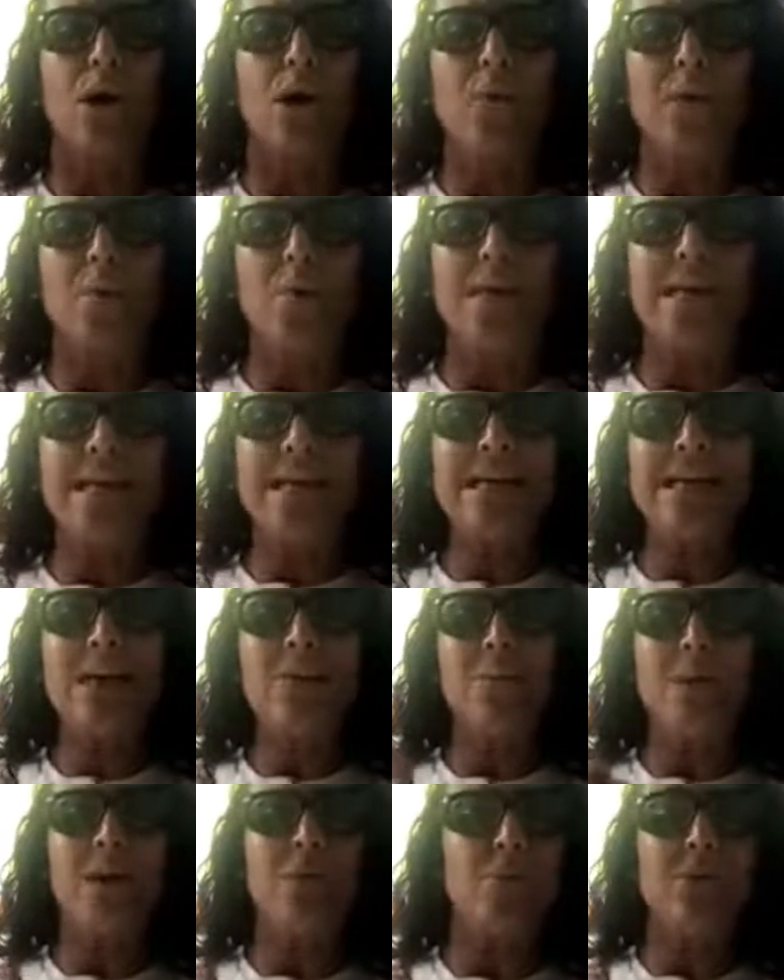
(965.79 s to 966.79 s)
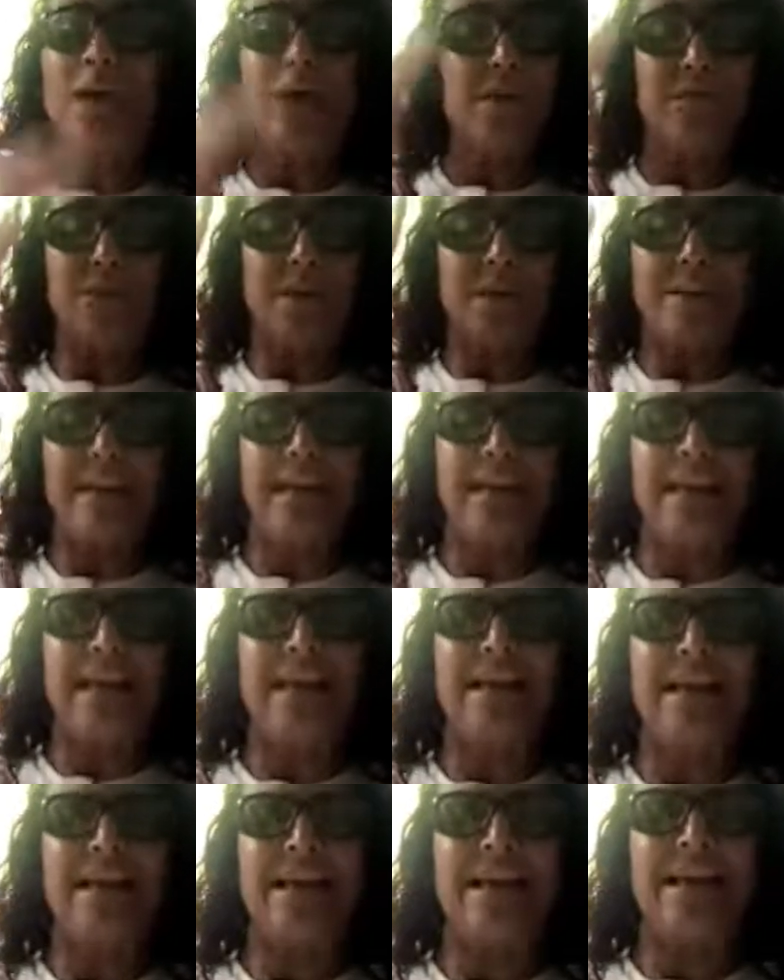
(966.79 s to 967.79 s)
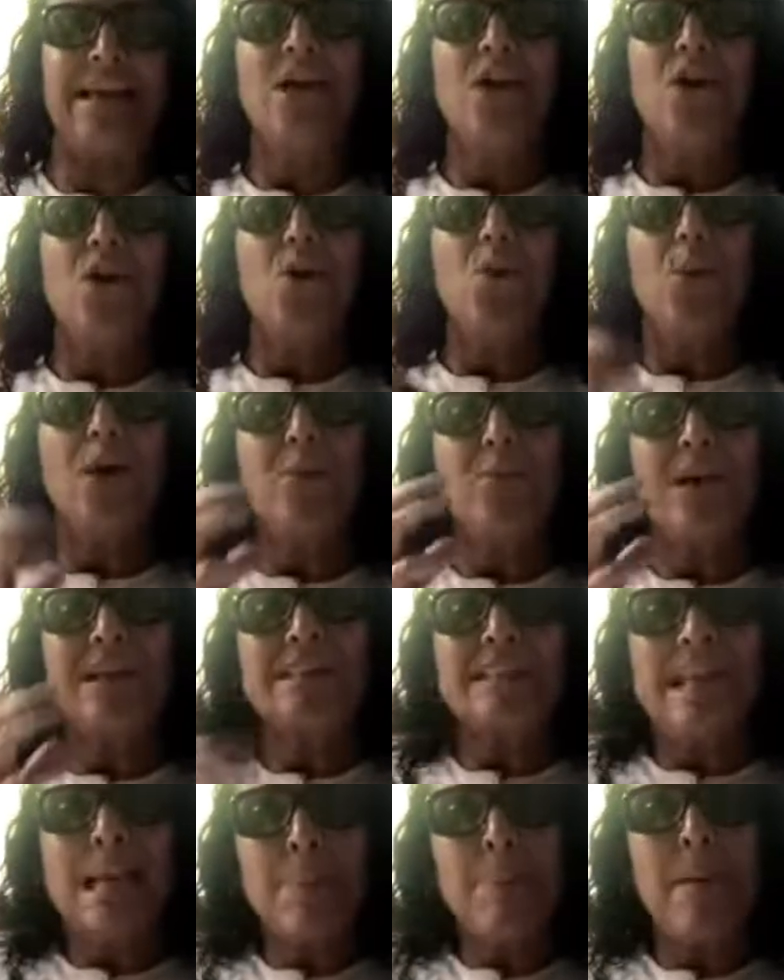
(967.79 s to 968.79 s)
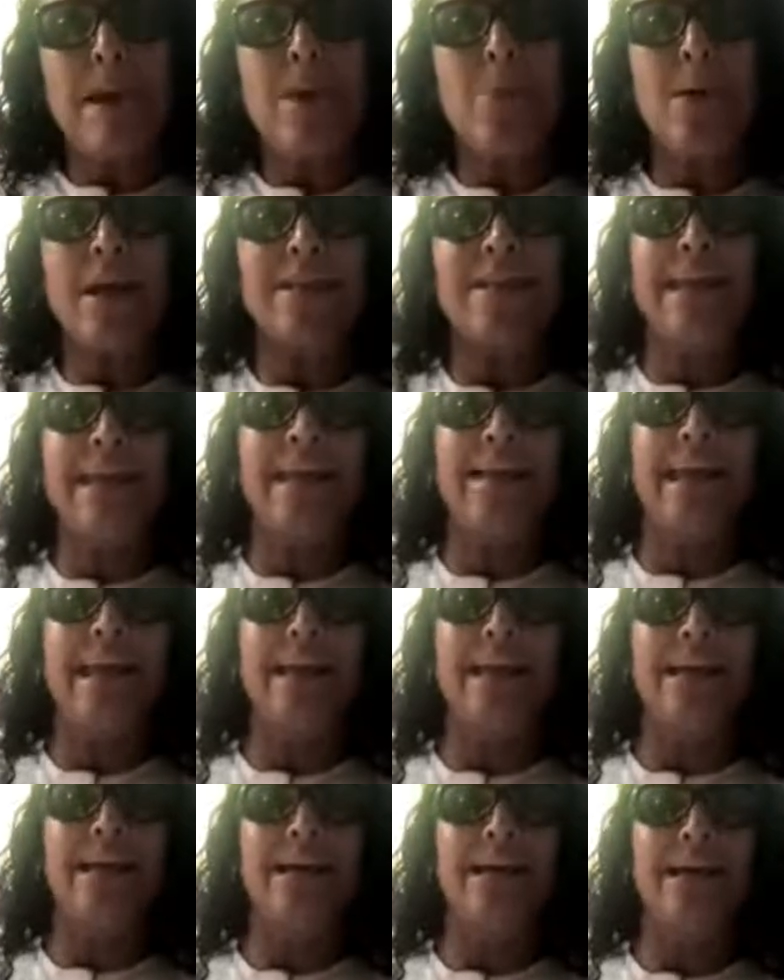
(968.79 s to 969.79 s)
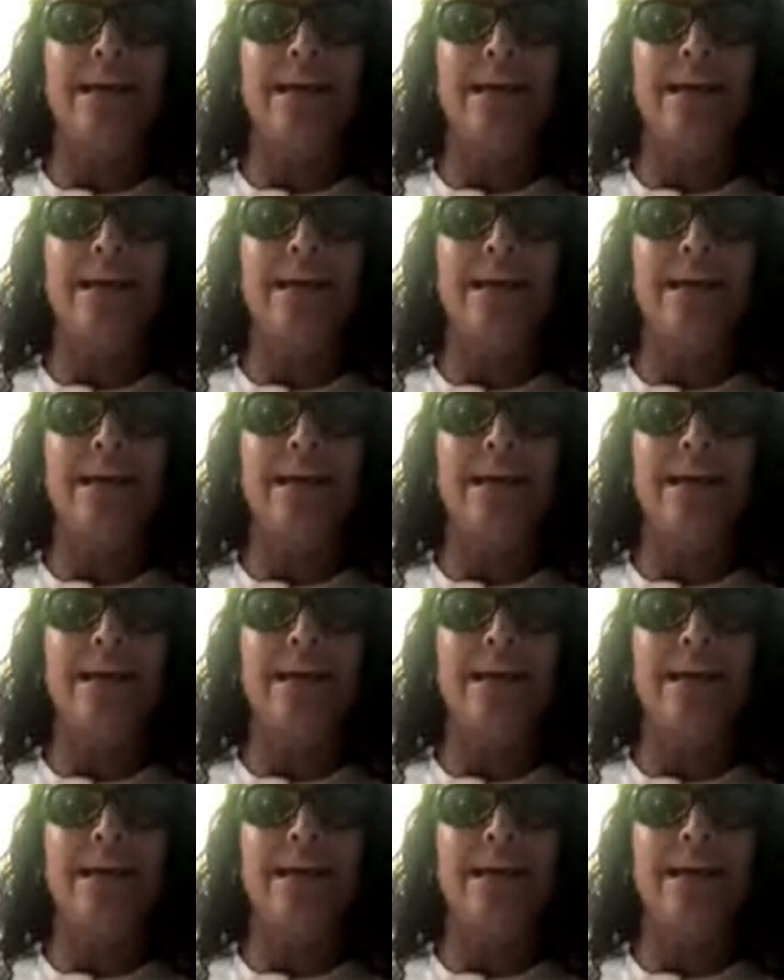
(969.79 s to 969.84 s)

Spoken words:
When we're eating, we're thinking. When we're sleeping, we're thinking.